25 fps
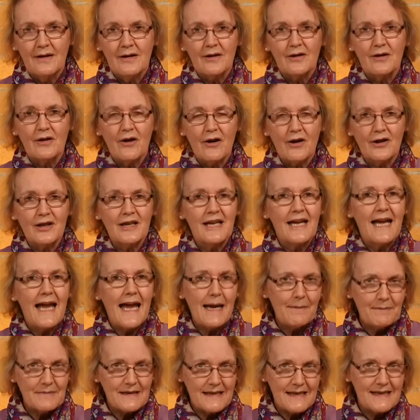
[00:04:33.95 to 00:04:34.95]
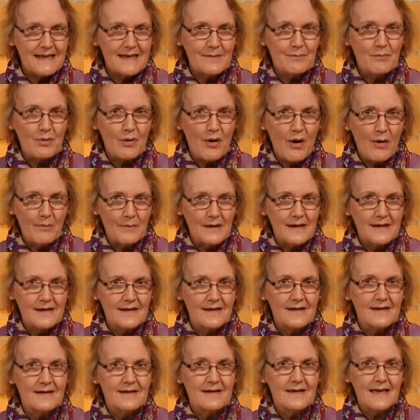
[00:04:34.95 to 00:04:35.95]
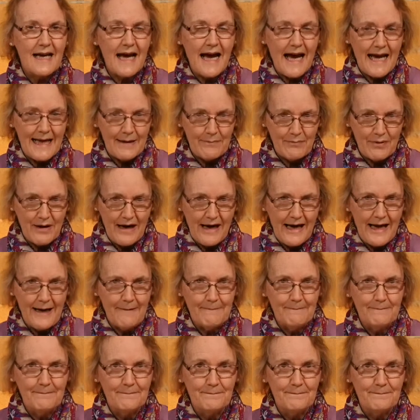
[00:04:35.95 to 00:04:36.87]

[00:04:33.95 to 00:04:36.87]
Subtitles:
God kept his promise to Abraham.